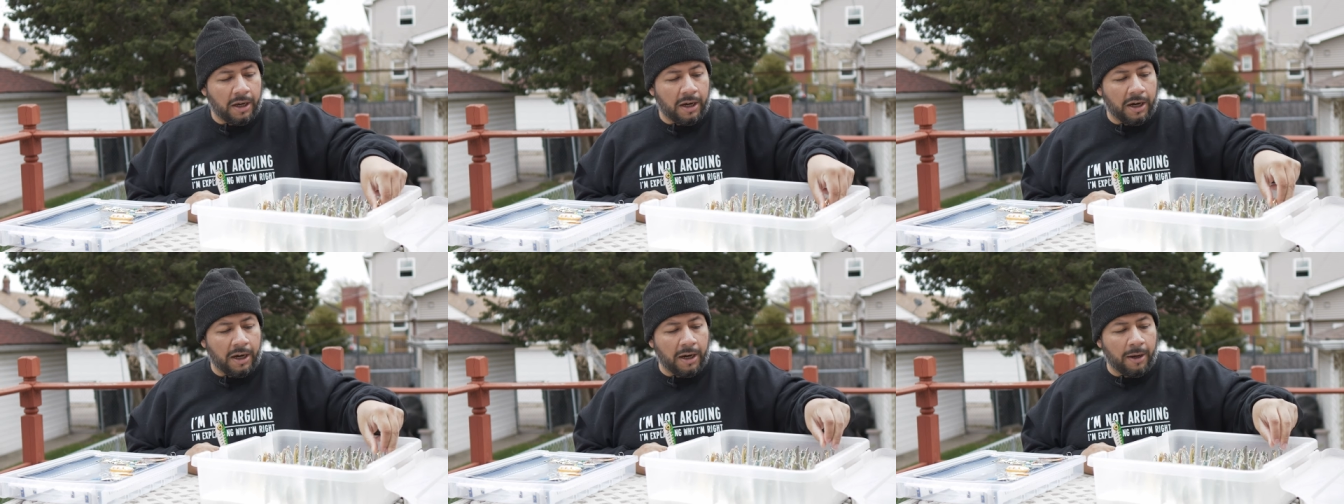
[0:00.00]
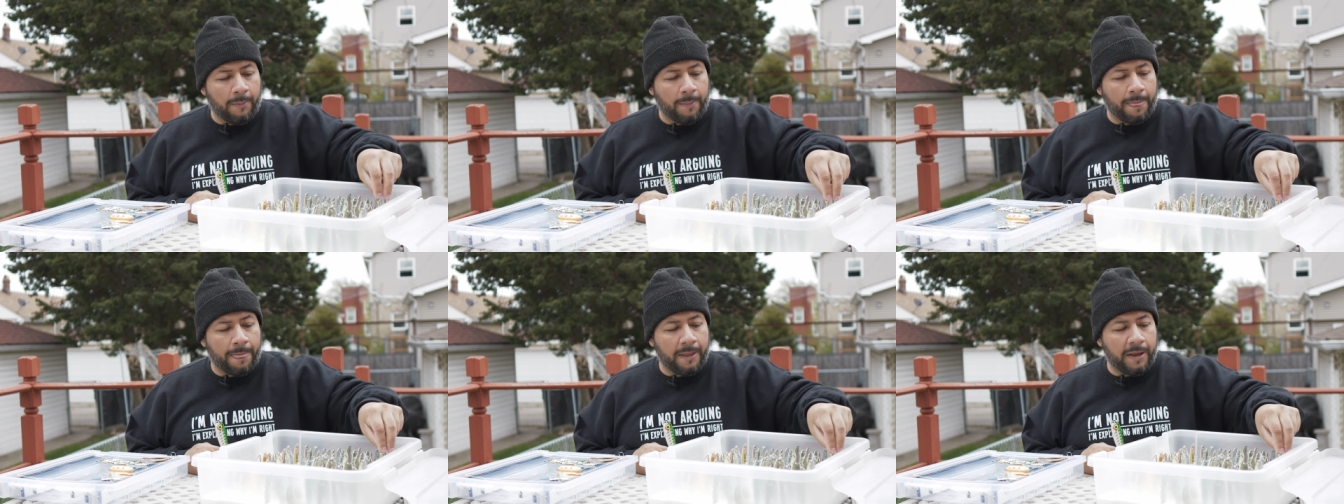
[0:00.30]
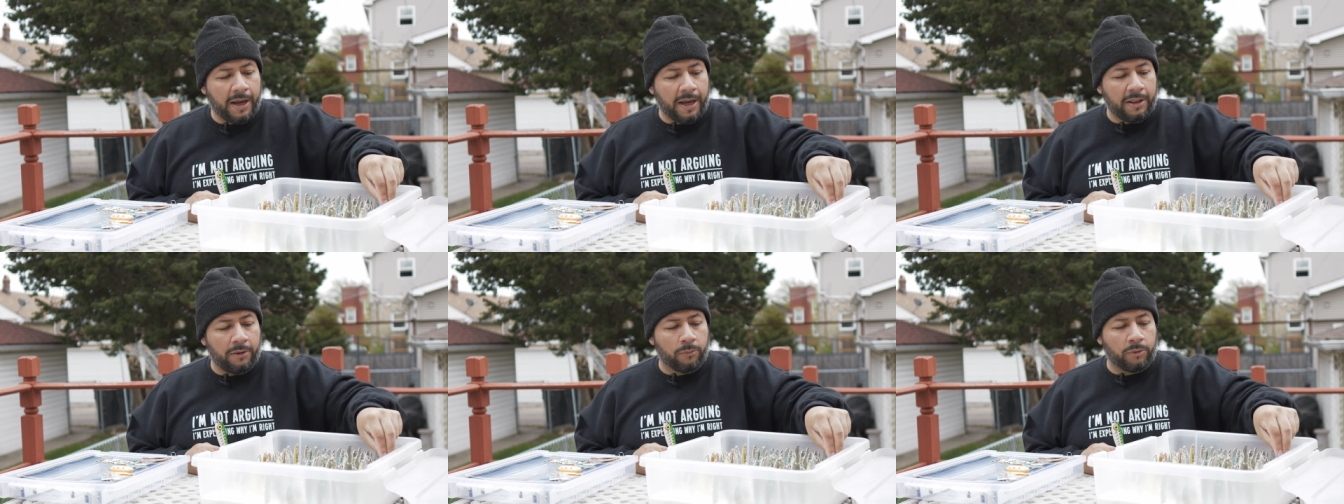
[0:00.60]
Um,
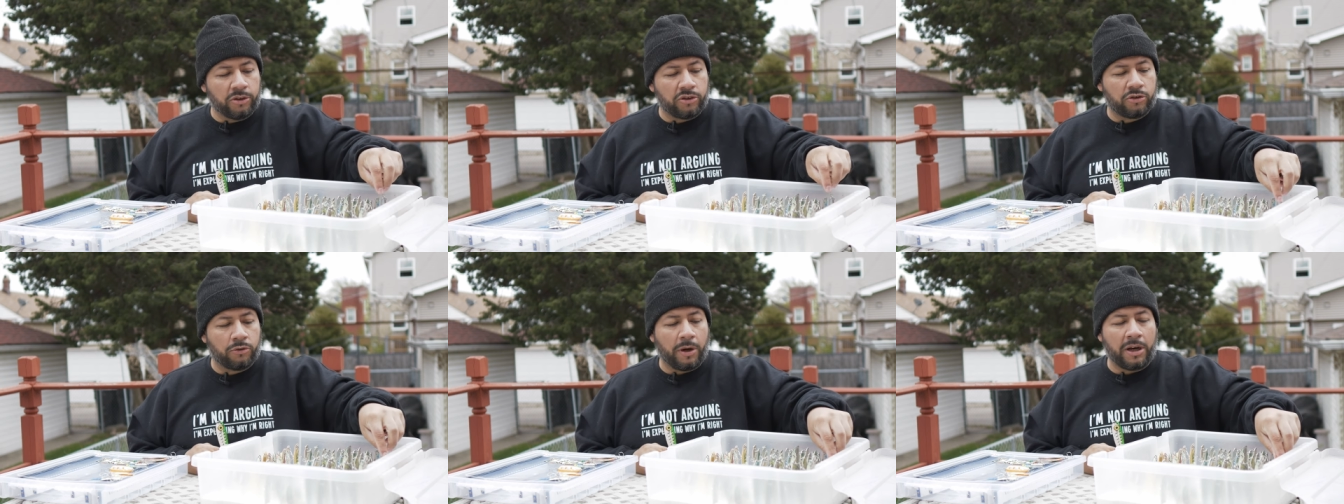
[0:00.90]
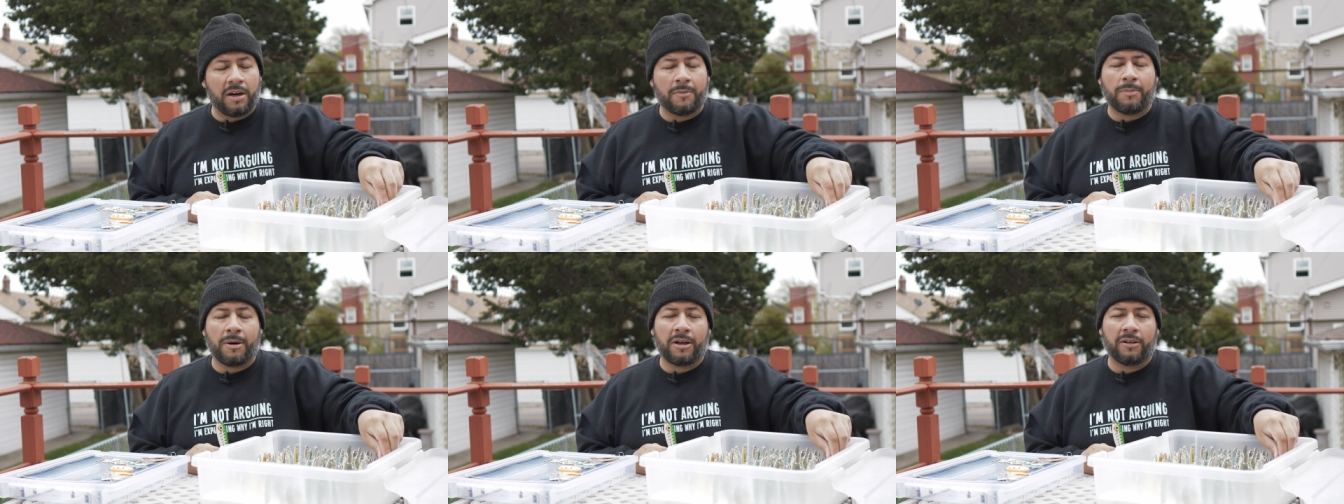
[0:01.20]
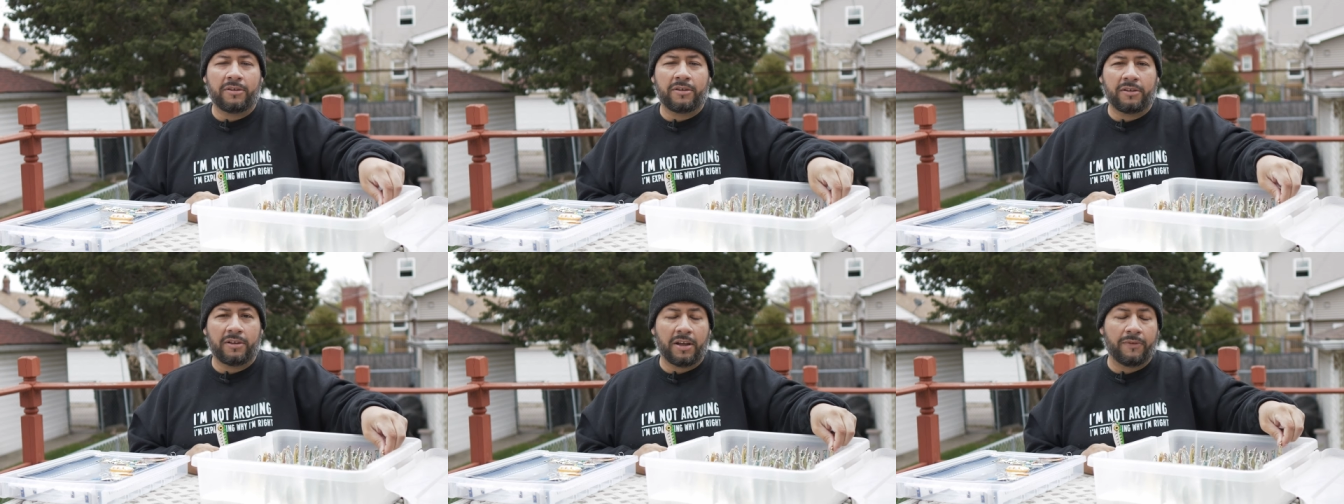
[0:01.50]
and what's great
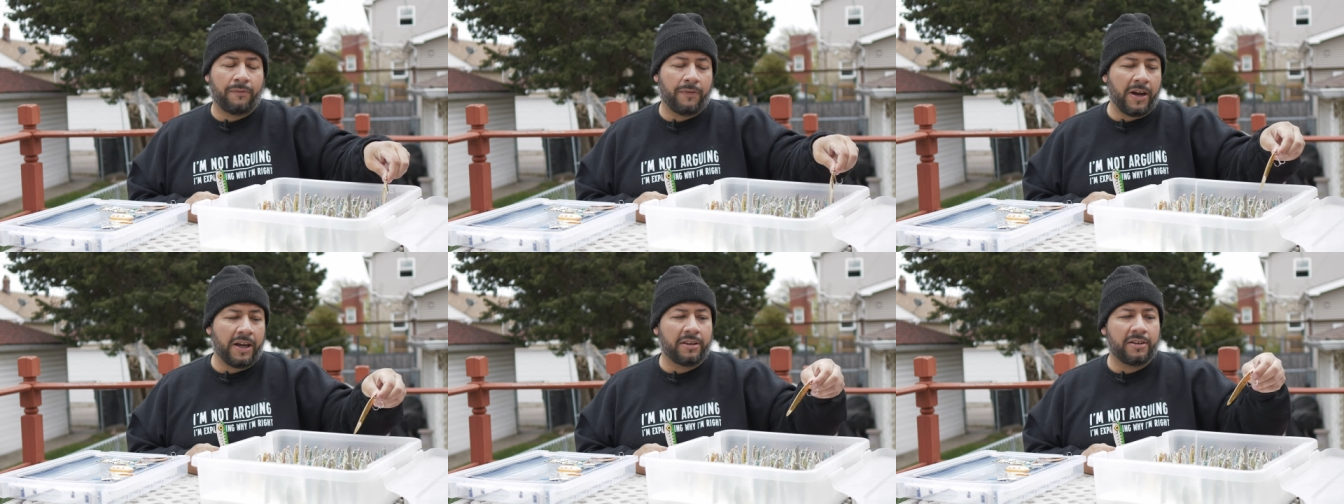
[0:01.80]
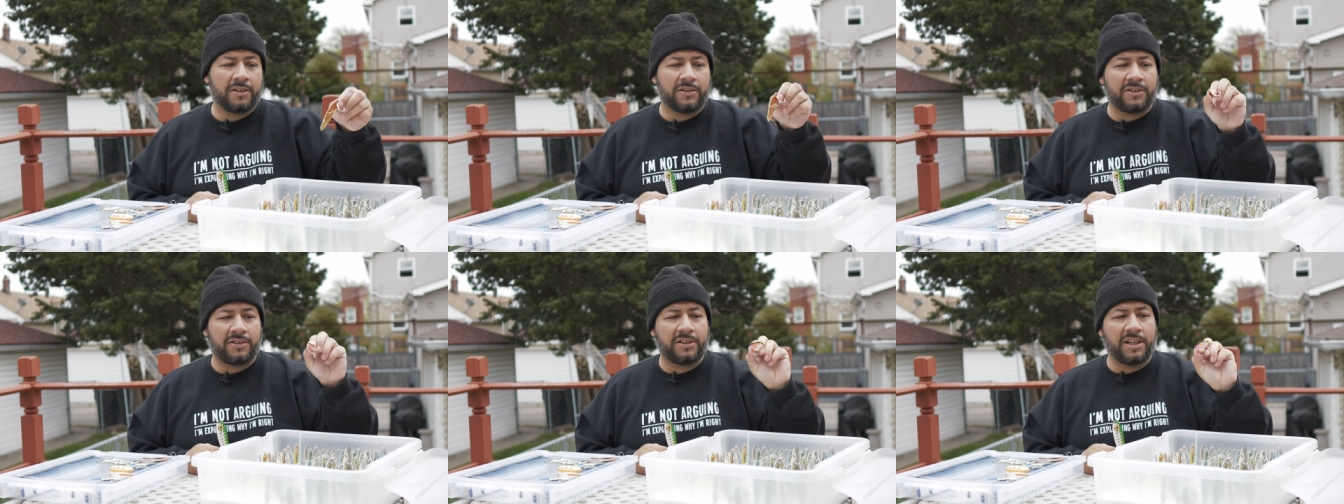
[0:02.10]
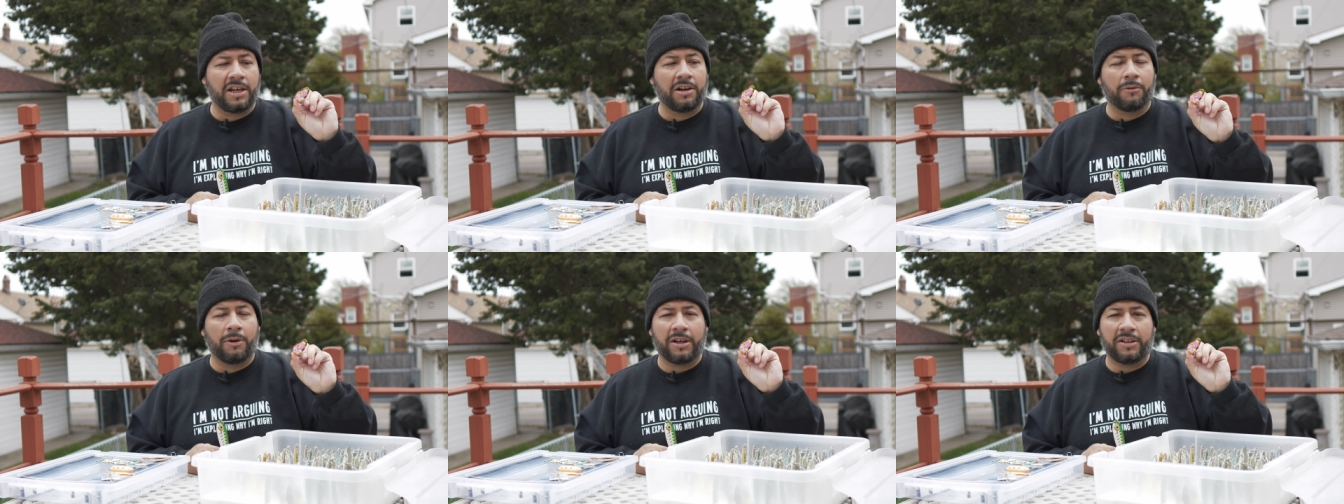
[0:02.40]
about, in fact, the
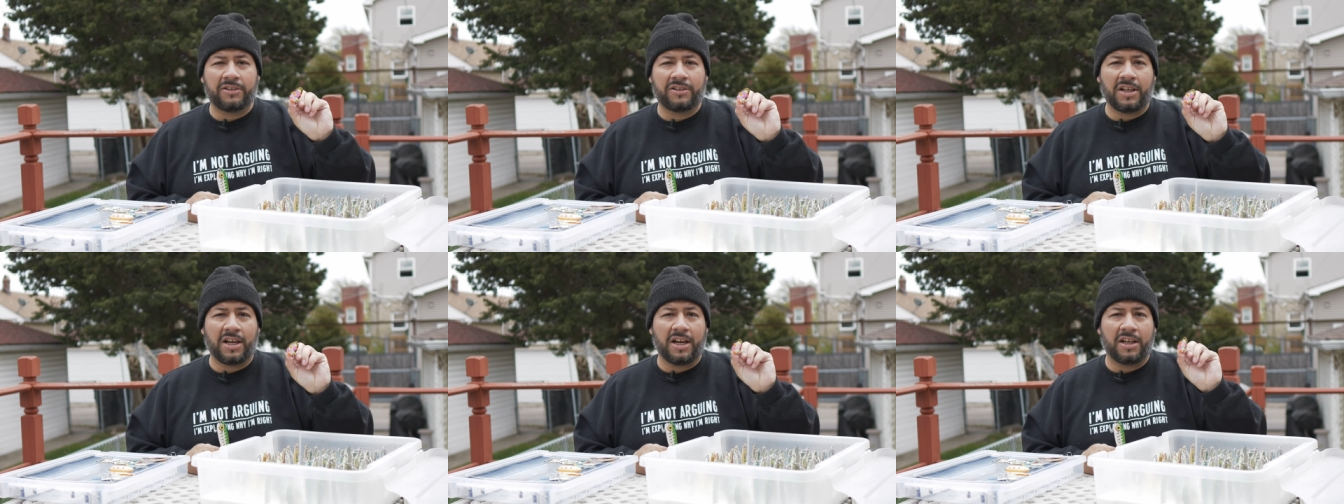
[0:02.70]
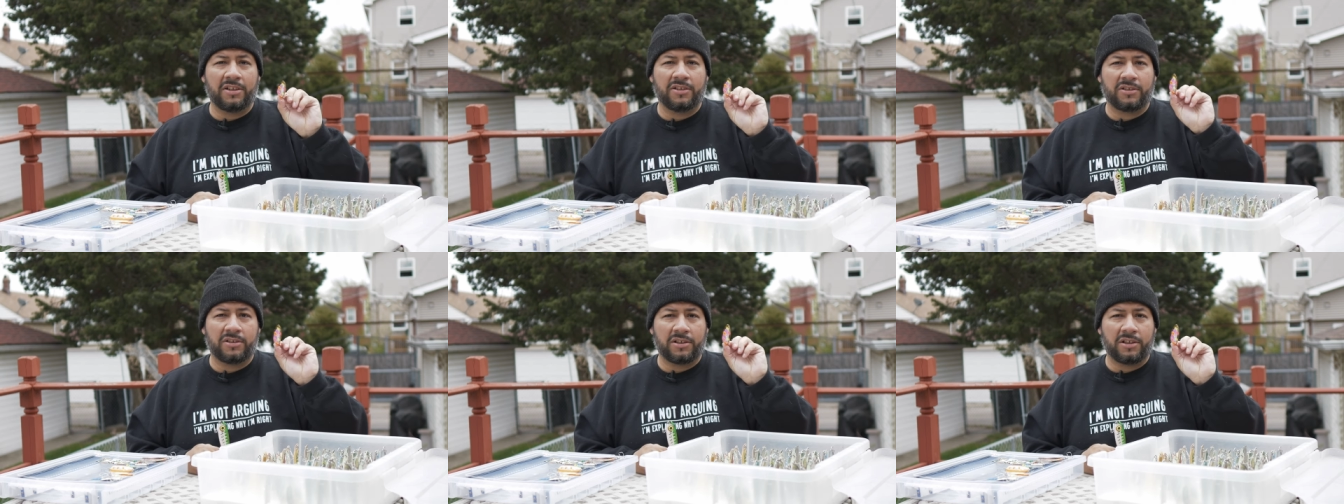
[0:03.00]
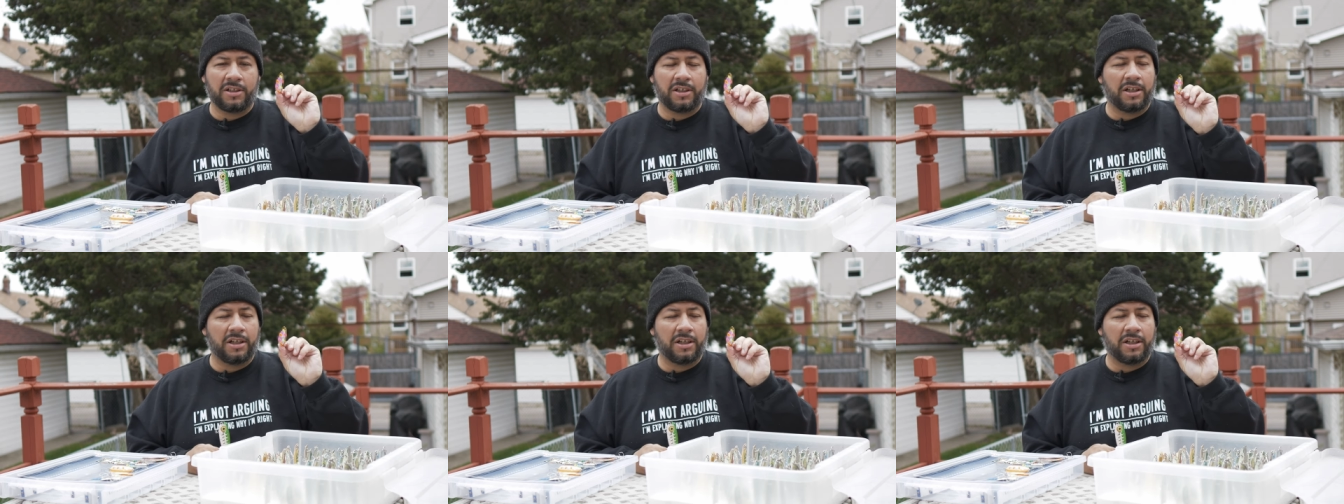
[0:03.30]
Stingray size